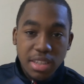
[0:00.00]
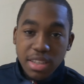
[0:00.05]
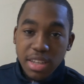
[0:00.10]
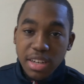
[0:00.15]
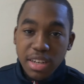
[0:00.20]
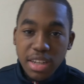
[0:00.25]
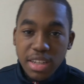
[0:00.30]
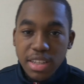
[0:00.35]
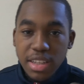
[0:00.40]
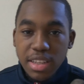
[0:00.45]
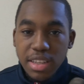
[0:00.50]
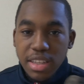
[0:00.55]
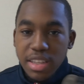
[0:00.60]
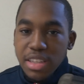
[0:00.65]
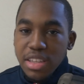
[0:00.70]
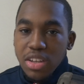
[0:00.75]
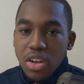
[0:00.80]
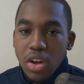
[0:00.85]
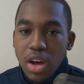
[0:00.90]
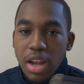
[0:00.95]
is another
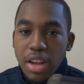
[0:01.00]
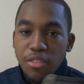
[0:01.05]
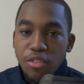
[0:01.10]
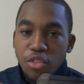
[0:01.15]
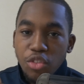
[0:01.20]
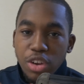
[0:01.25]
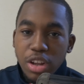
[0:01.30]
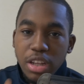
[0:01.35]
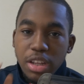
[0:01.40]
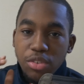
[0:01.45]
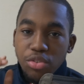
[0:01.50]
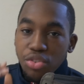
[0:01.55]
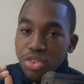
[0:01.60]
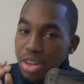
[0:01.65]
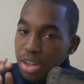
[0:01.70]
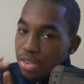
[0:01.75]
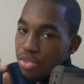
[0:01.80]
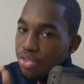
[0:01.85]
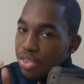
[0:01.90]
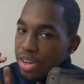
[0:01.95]
detail I
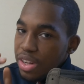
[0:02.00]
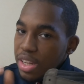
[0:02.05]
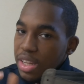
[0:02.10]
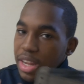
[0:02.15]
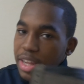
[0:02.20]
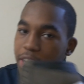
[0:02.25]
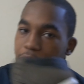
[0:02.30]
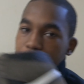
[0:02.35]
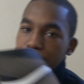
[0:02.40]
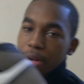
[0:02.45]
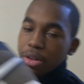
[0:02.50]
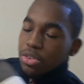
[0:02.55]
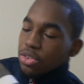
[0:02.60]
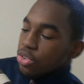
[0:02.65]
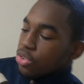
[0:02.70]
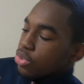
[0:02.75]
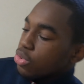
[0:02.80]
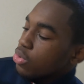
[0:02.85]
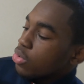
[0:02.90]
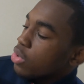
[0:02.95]
really like about the
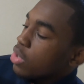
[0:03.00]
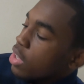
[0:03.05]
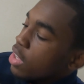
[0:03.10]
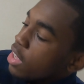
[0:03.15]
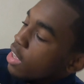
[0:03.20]
shoe.